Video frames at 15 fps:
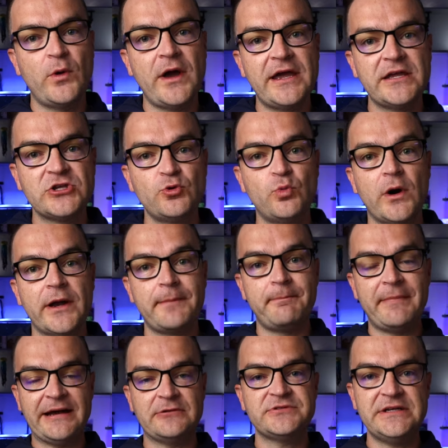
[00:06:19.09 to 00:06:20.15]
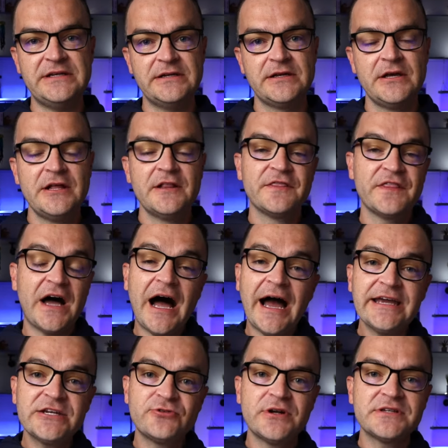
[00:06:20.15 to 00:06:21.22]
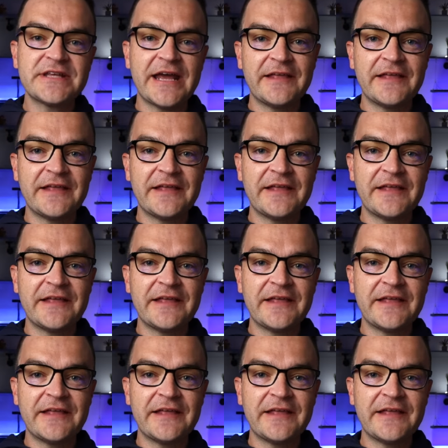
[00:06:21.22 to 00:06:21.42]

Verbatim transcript: way you want to mount it, the Hydras